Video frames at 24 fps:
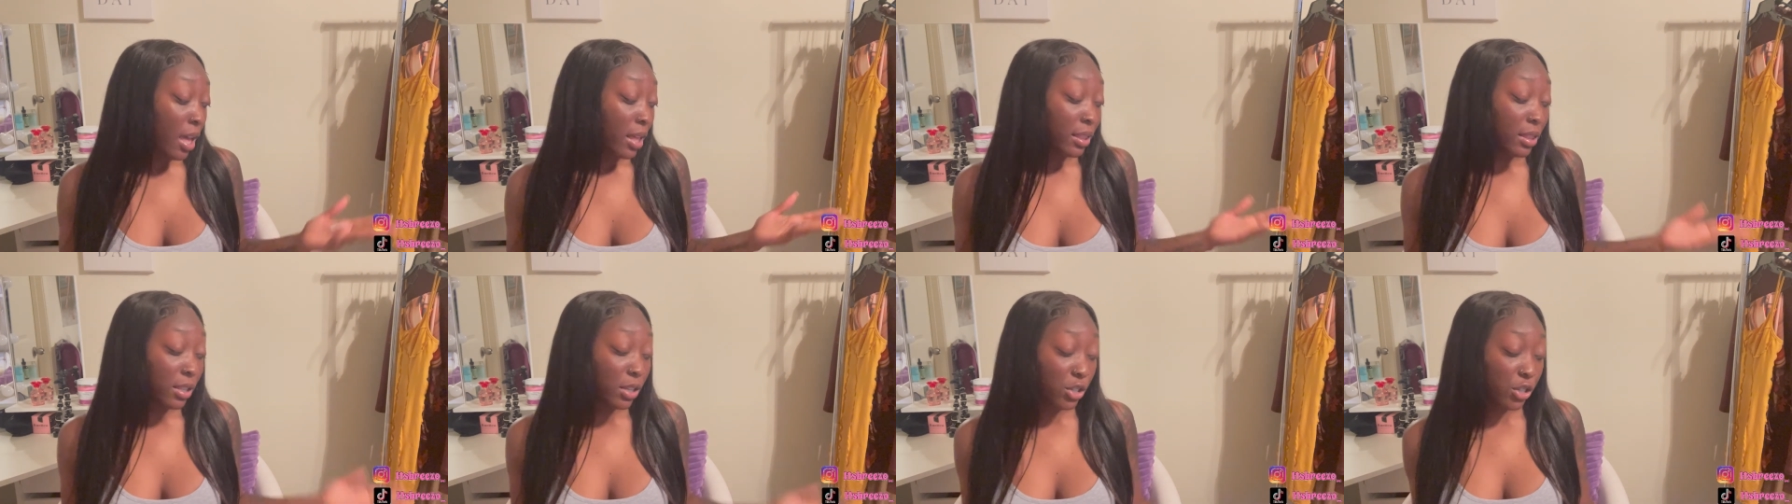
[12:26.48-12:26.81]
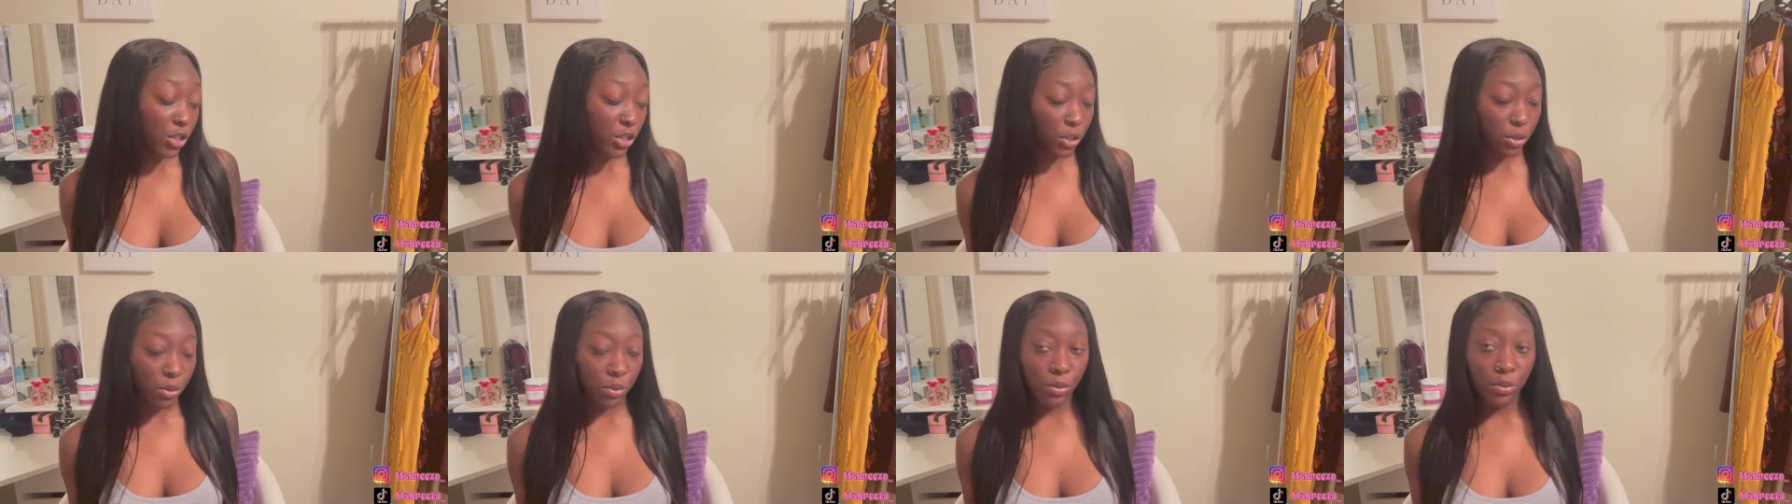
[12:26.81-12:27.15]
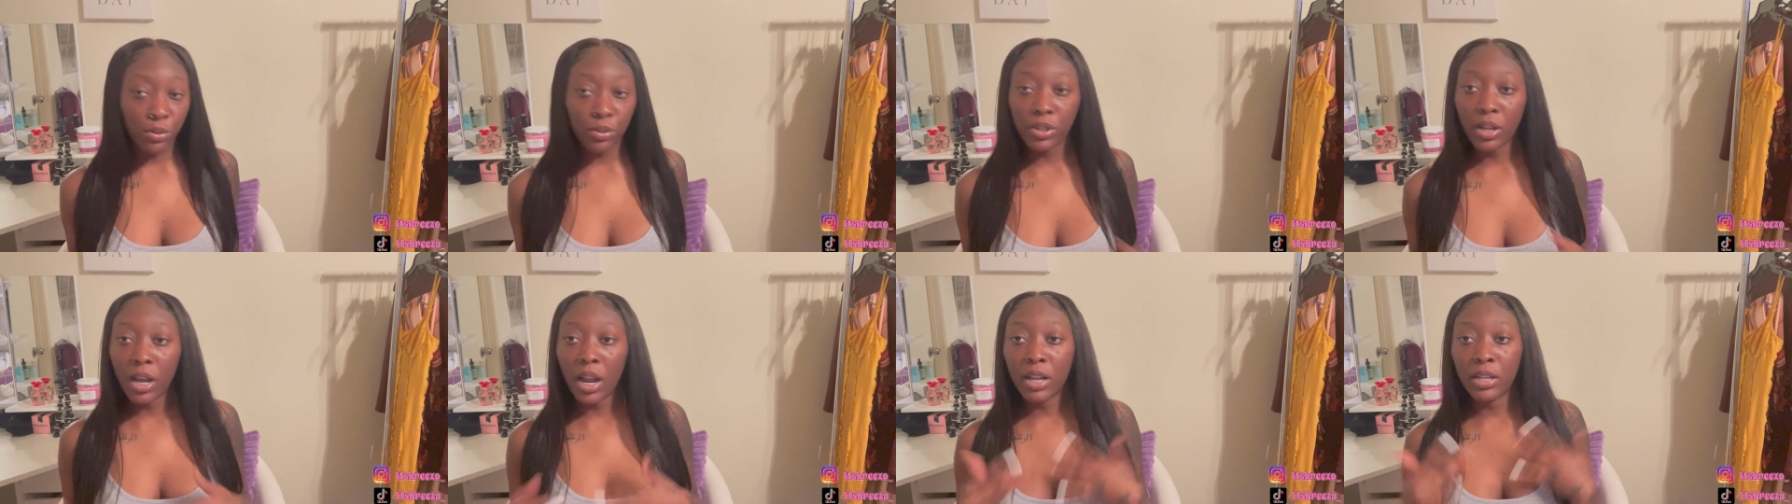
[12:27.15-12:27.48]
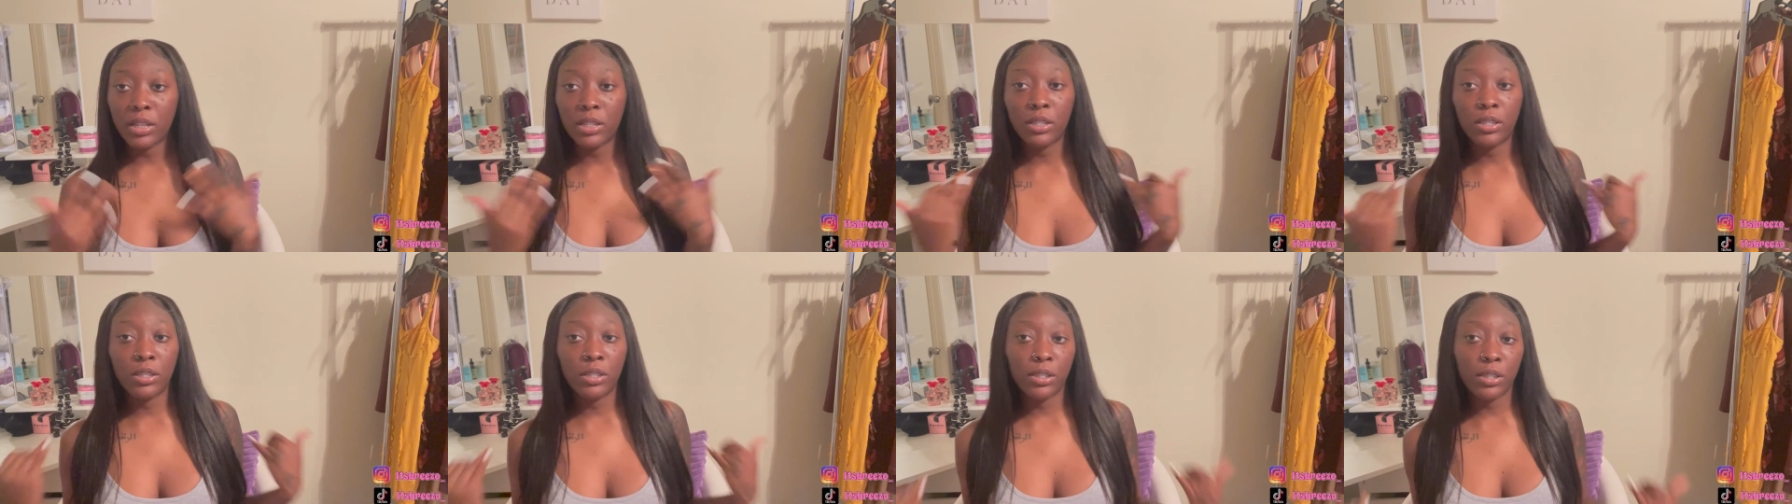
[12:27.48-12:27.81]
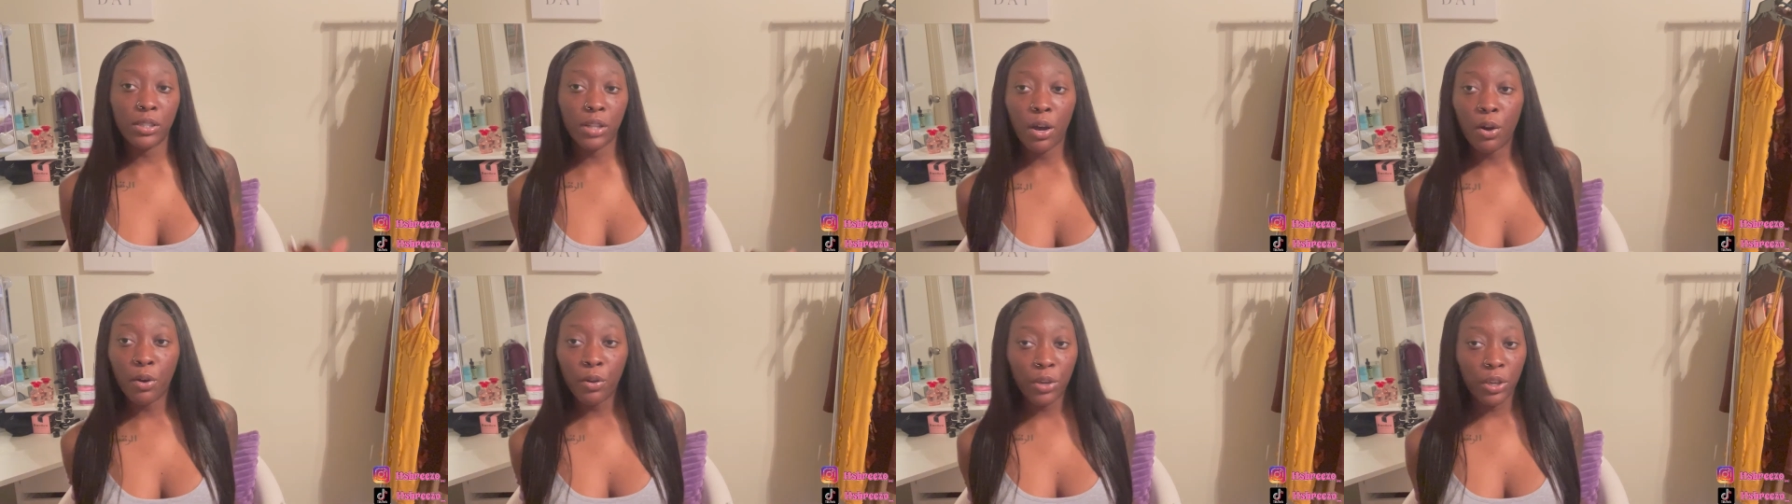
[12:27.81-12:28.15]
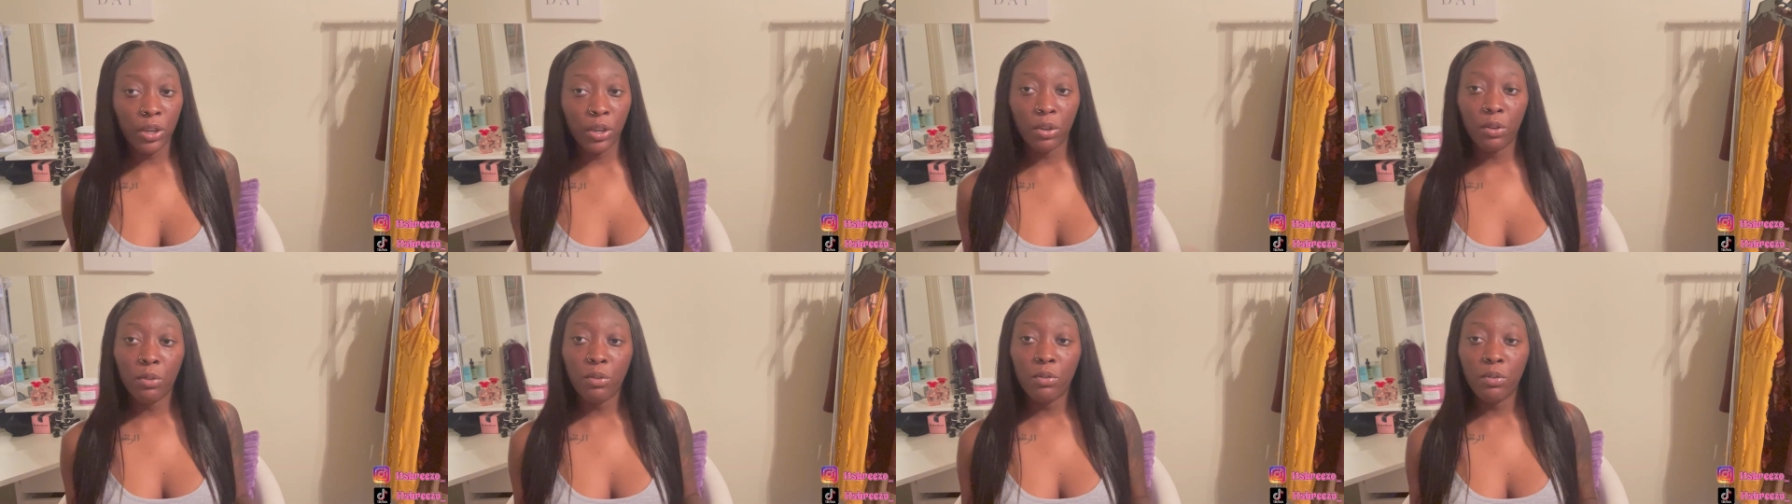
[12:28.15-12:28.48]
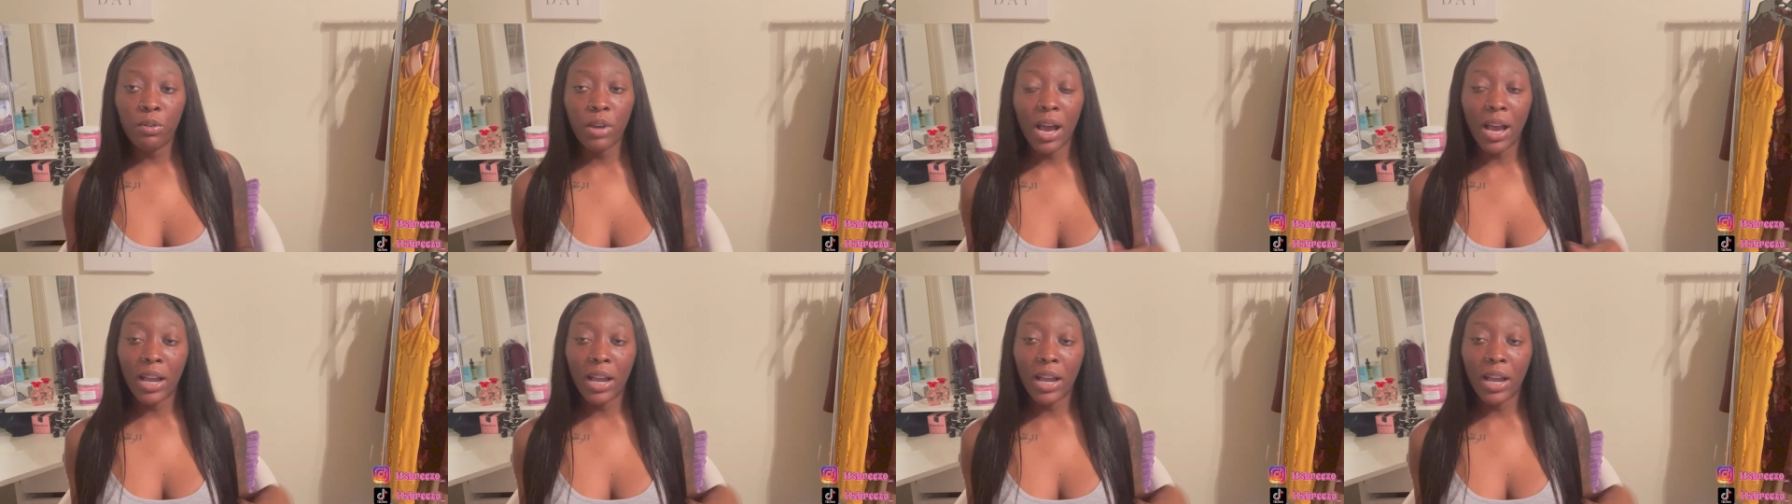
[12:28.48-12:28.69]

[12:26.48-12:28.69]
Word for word: The shoes are so cute.